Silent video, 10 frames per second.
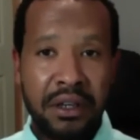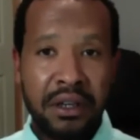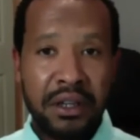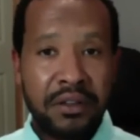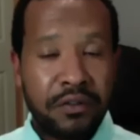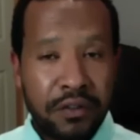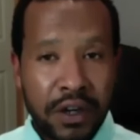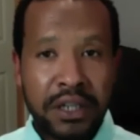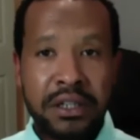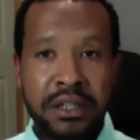in
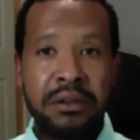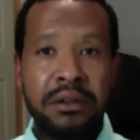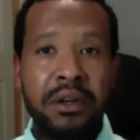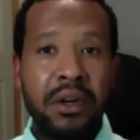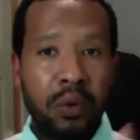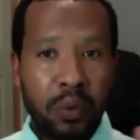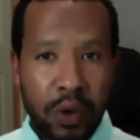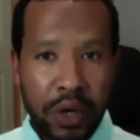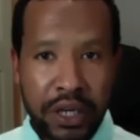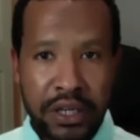finding
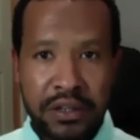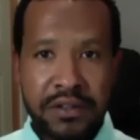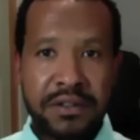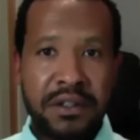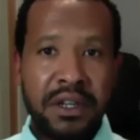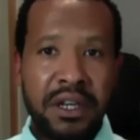ways